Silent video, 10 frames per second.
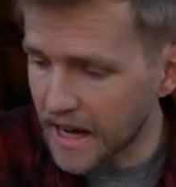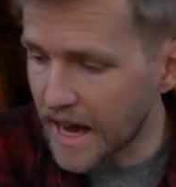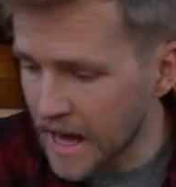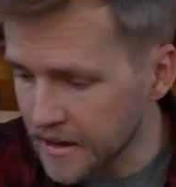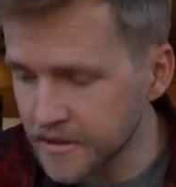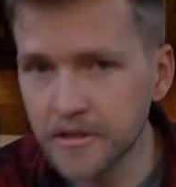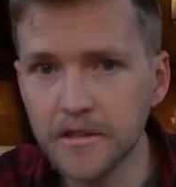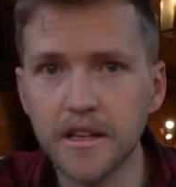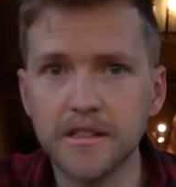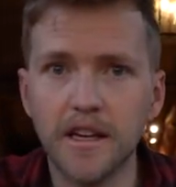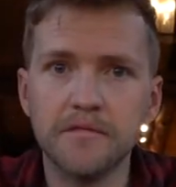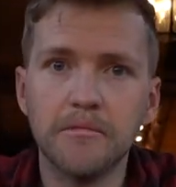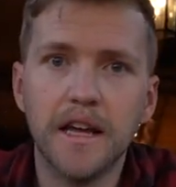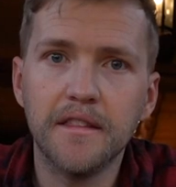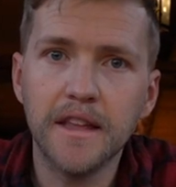and do the
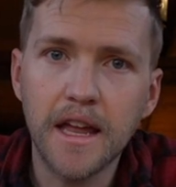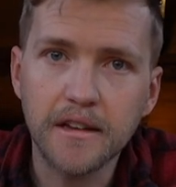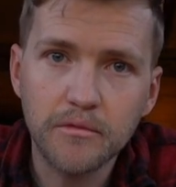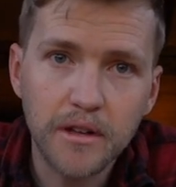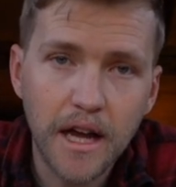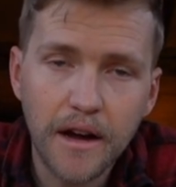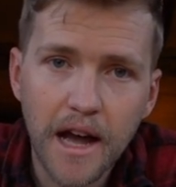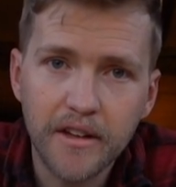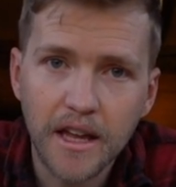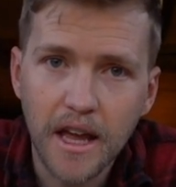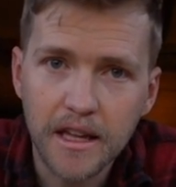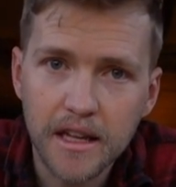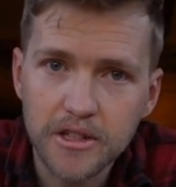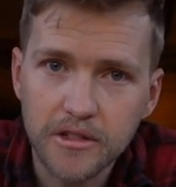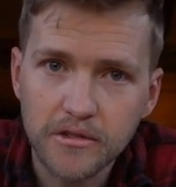assessment at the end without having any
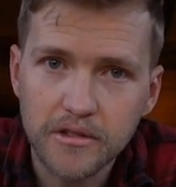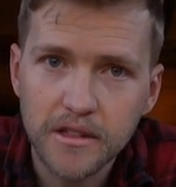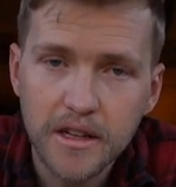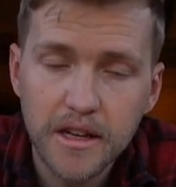issues.